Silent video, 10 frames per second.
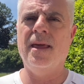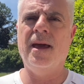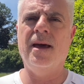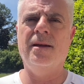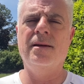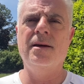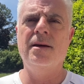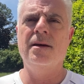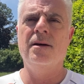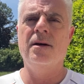and
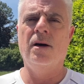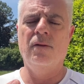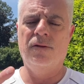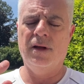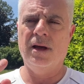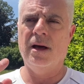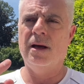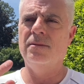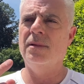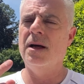hopefully a